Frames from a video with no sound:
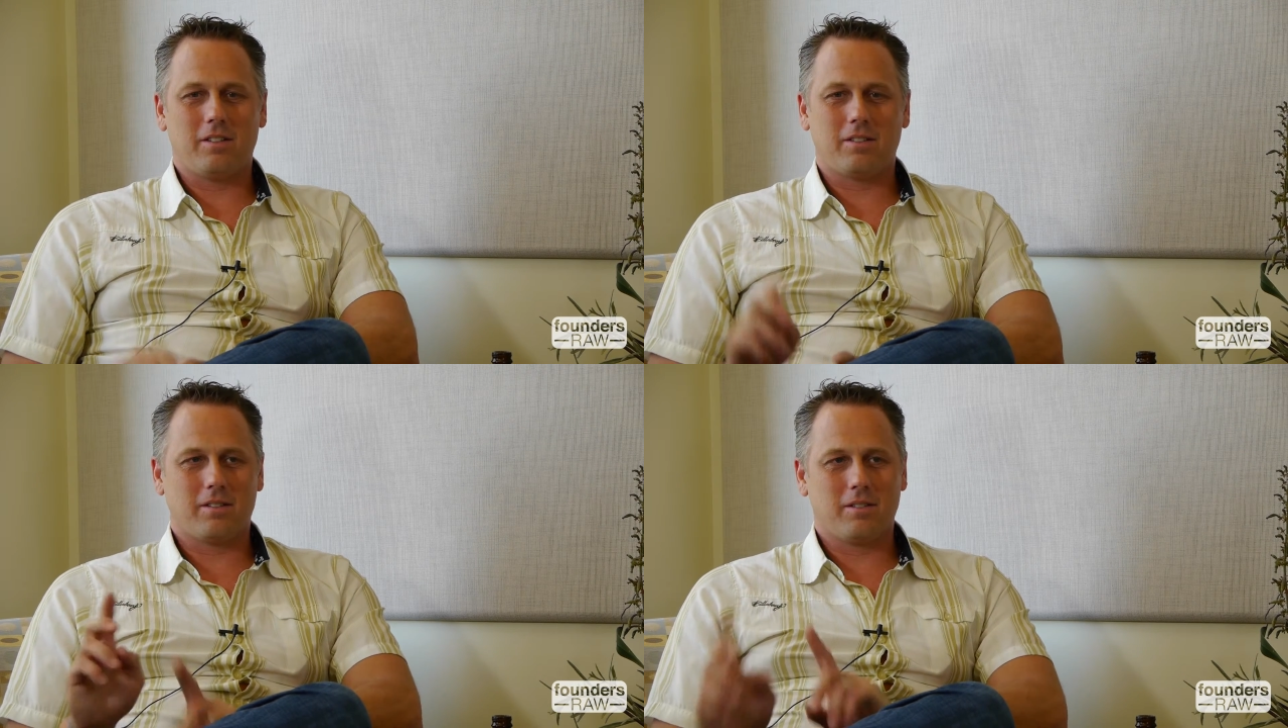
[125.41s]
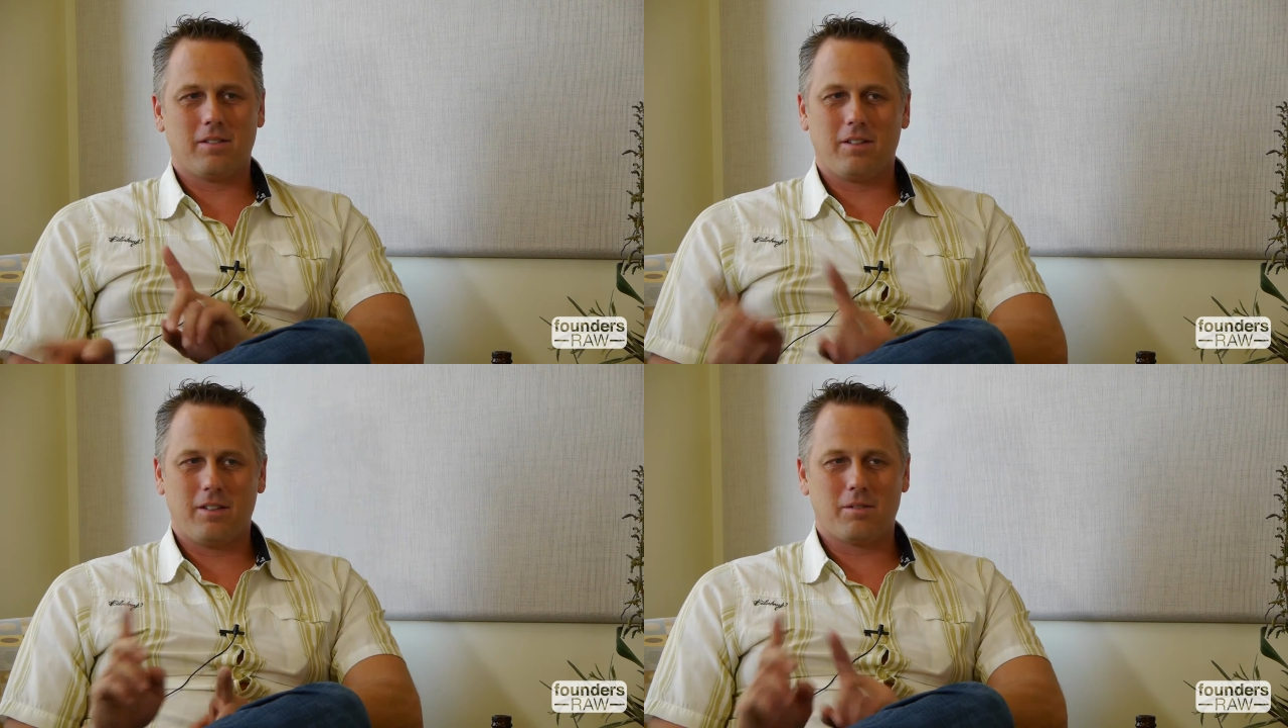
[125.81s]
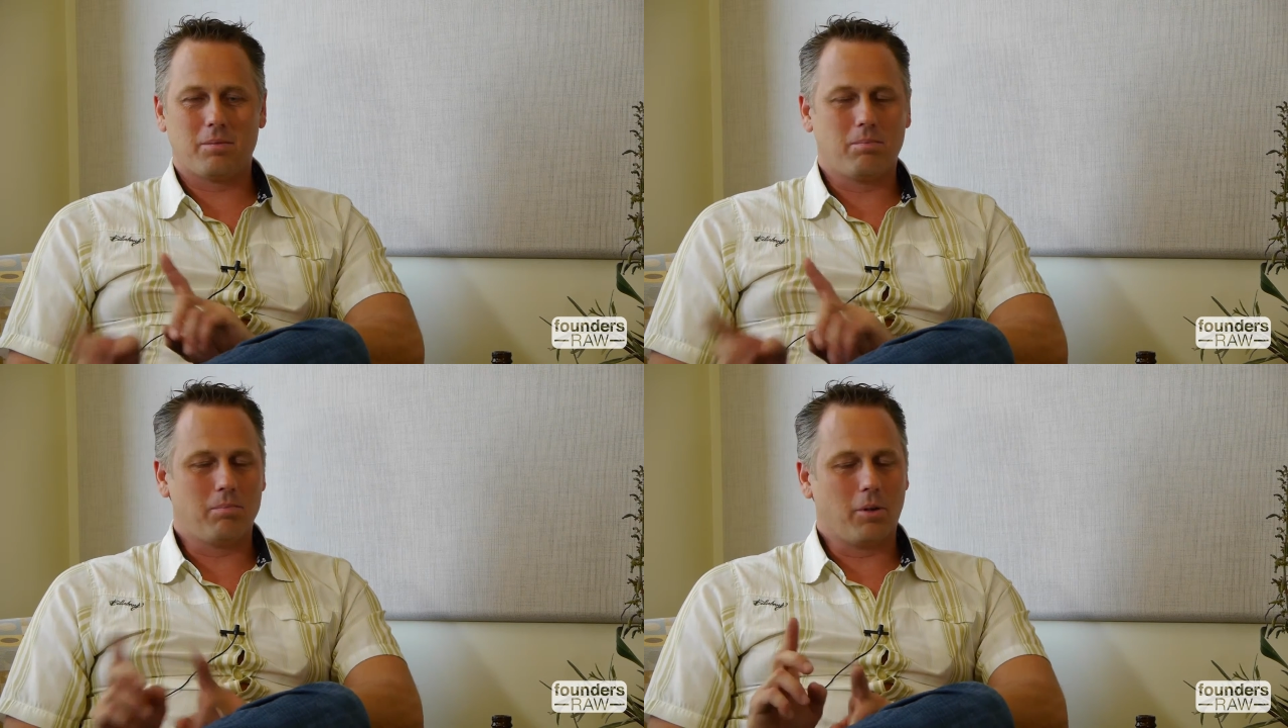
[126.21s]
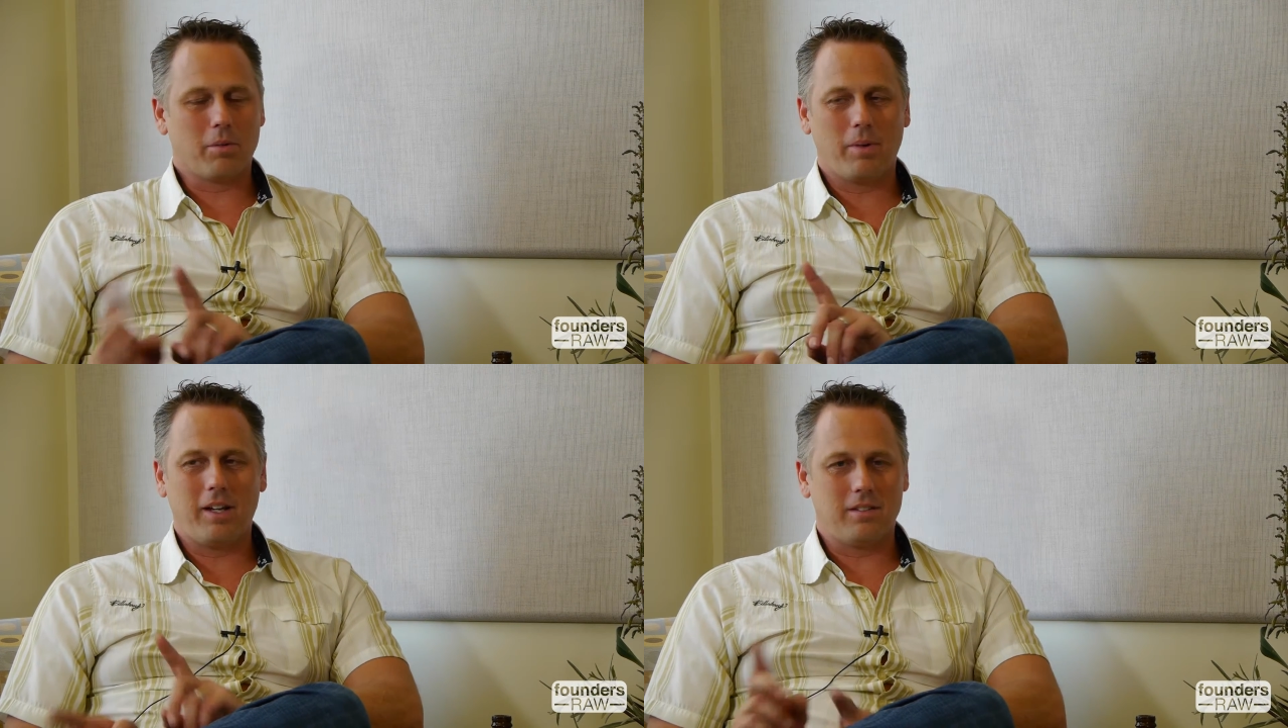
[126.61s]
it's it's
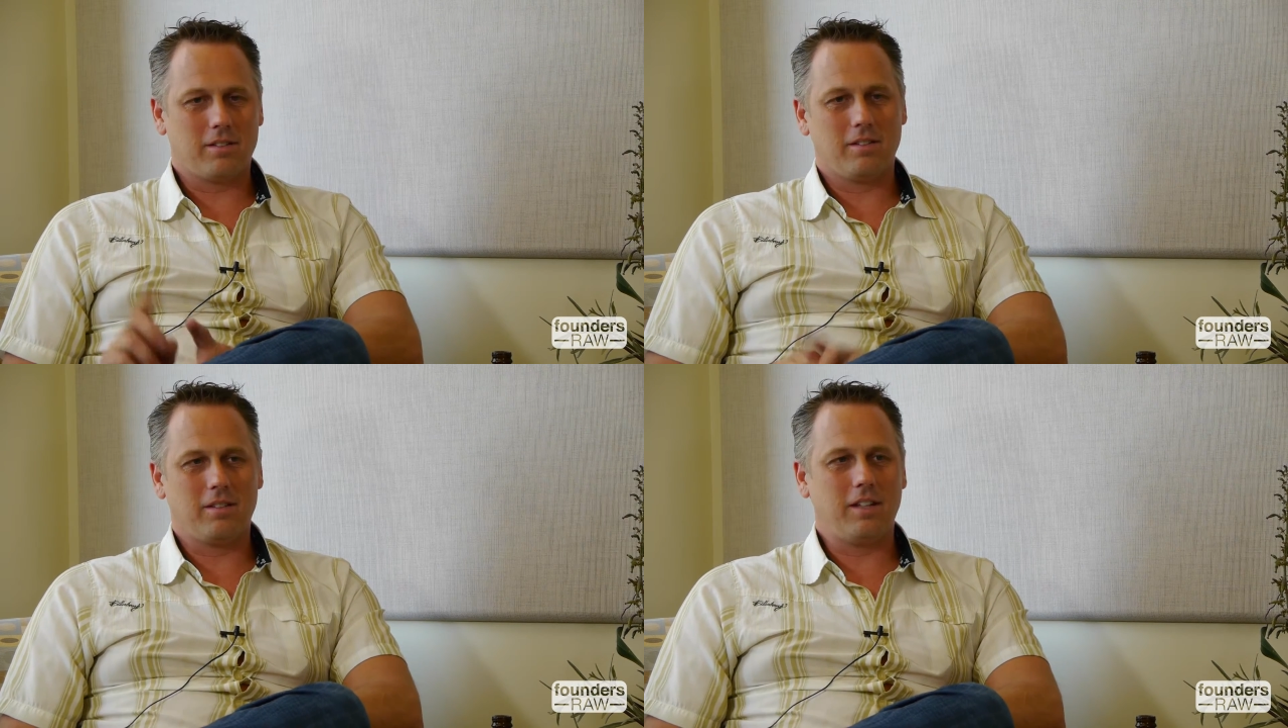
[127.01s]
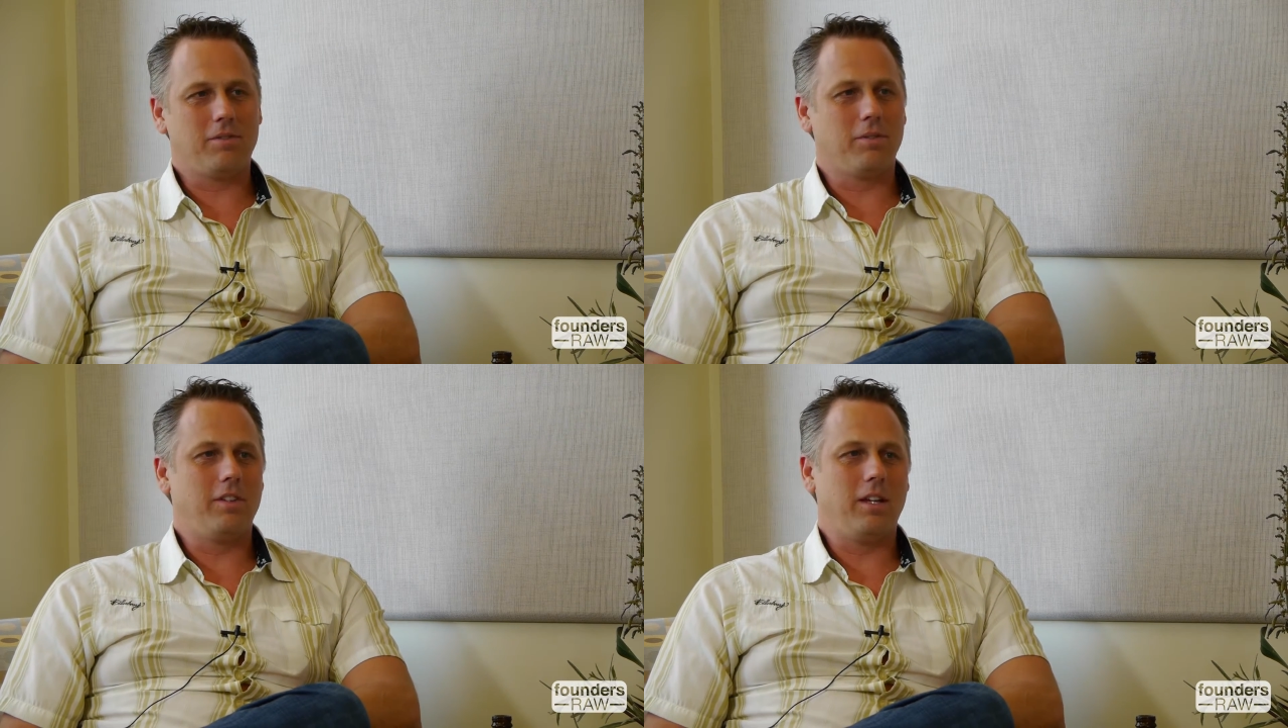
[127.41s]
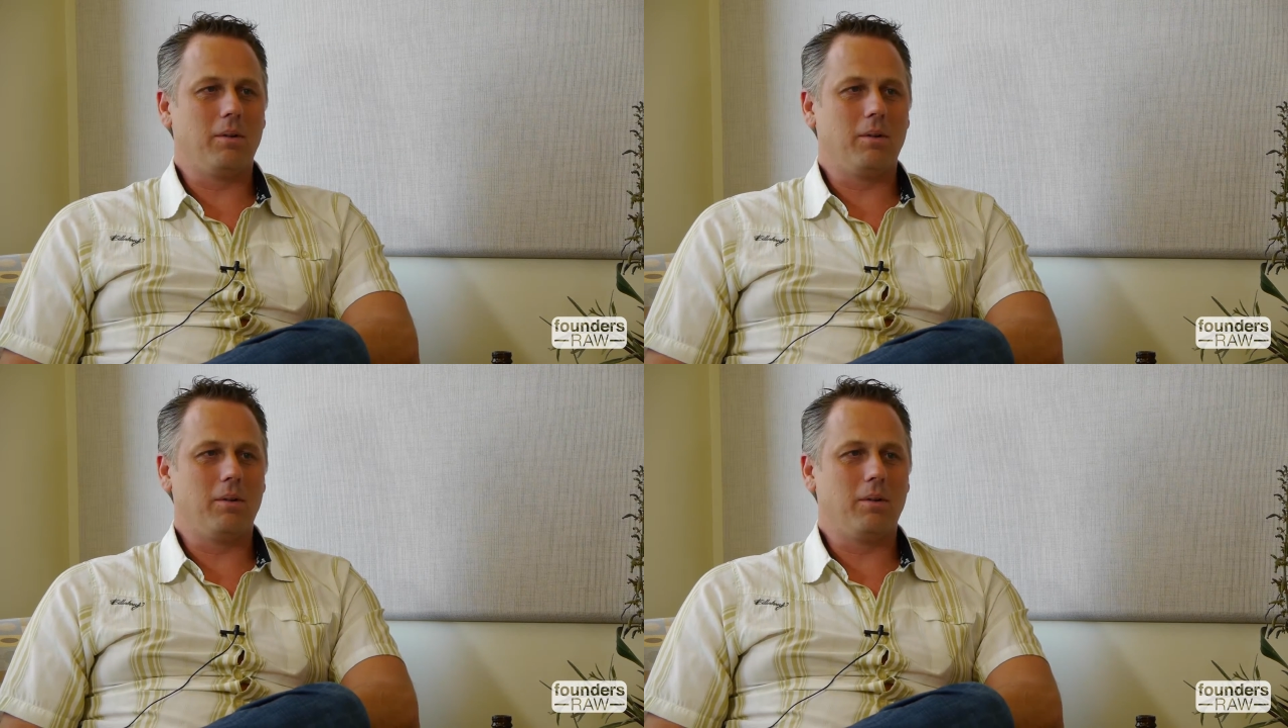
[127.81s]
both ways. They they